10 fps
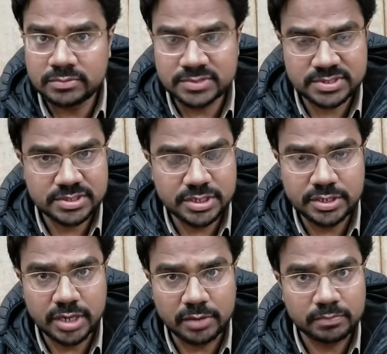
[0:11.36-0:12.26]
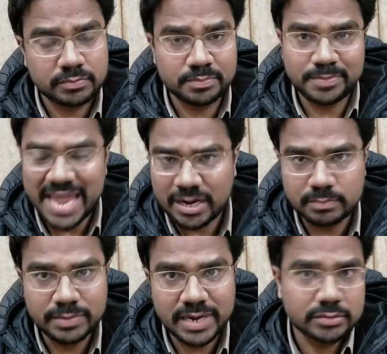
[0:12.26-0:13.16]
receding gum,
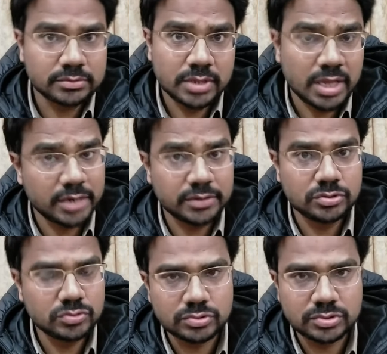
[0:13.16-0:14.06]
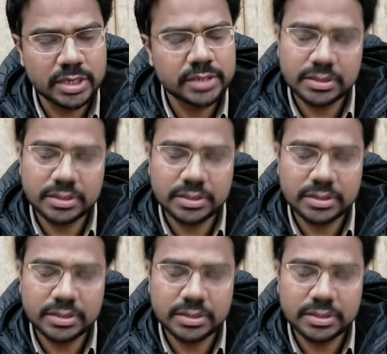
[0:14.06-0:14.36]
bad breath, and tooth decay?